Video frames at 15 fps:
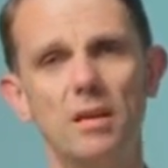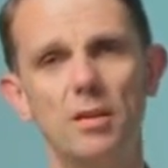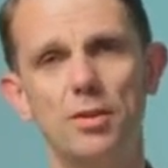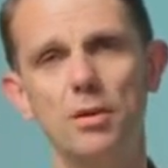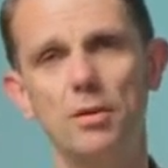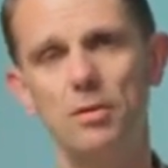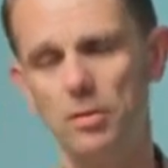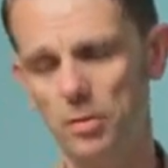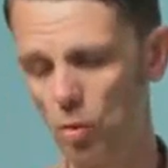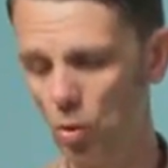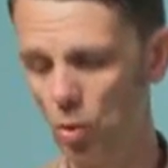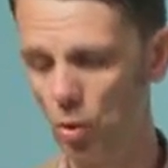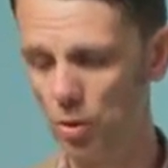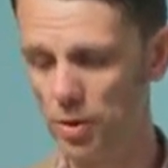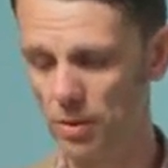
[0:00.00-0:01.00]
that
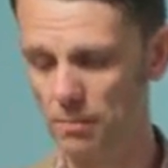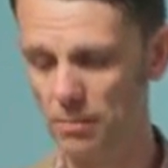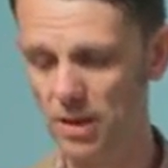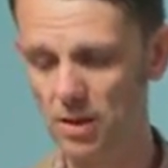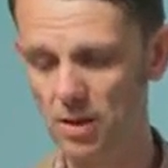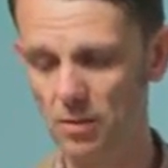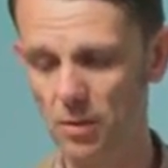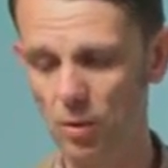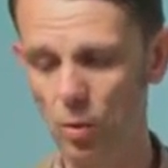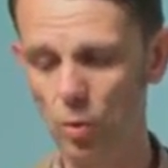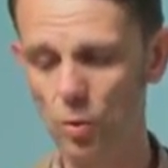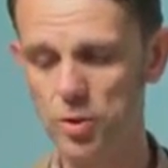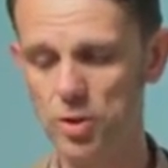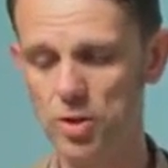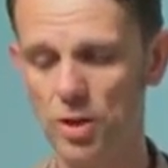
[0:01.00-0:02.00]
Lord Bingham
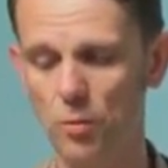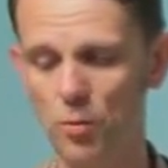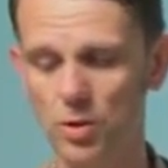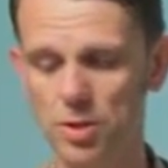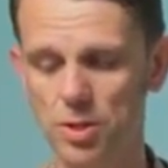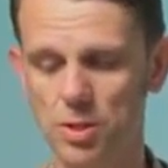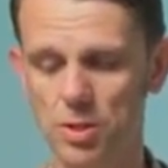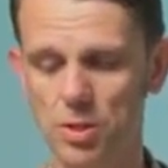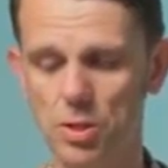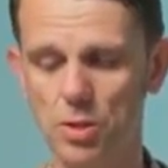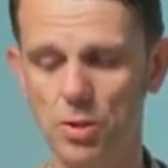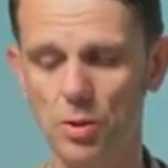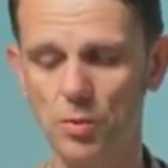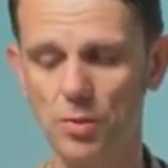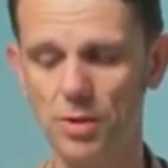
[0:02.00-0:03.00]
also wants us
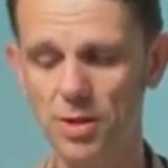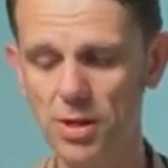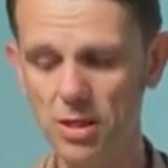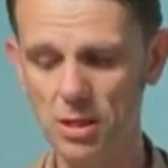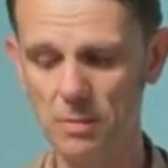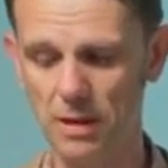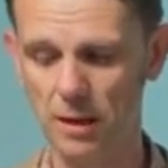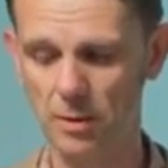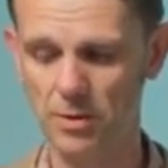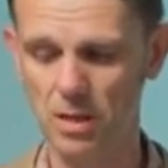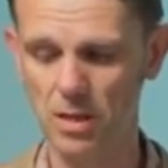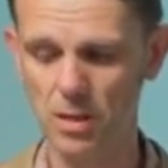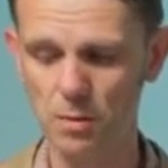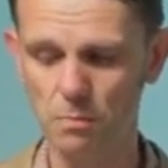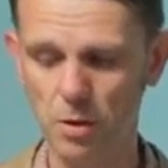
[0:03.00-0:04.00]
to think about
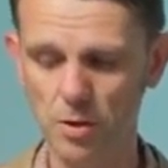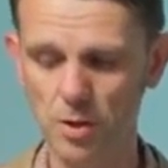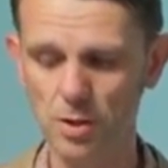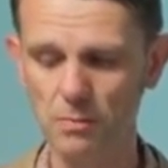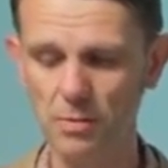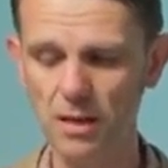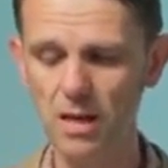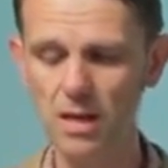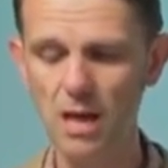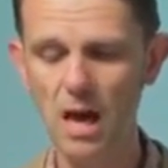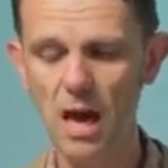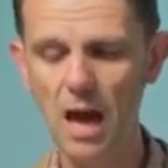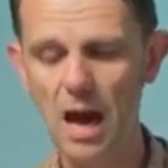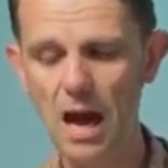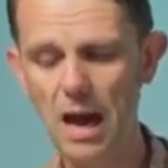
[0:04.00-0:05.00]
is possibly
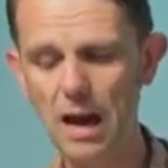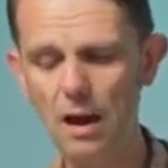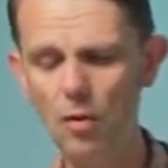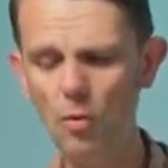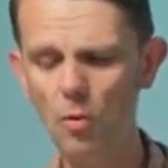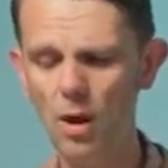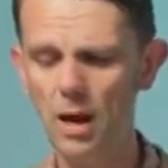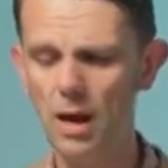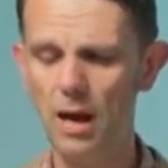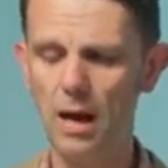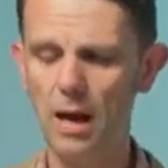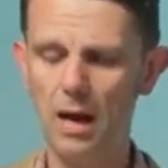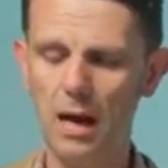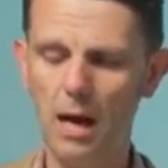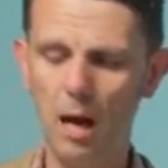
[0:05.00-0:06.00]
how
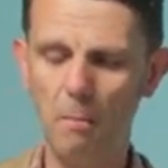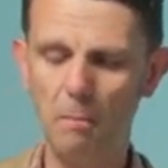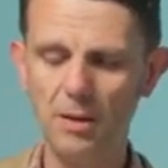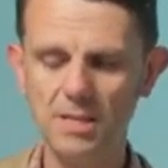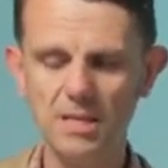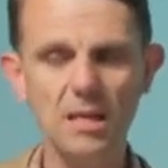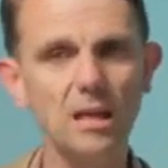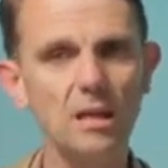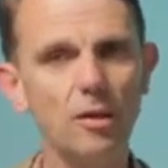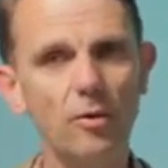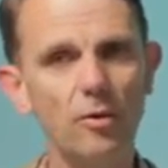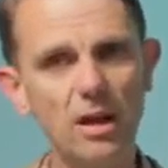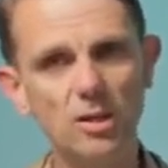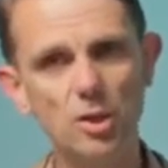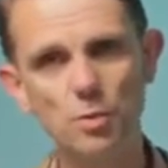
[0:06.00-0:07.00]
a
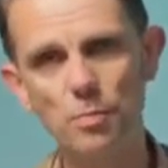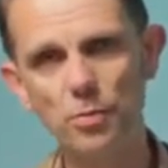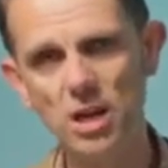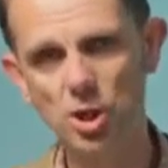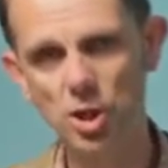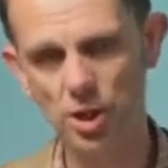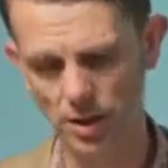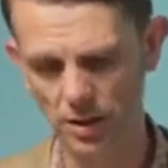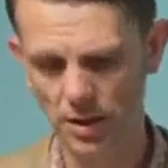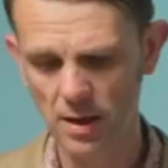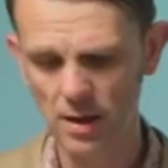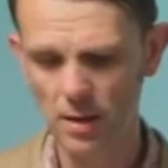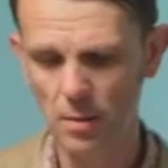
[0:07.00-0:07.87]
particular expression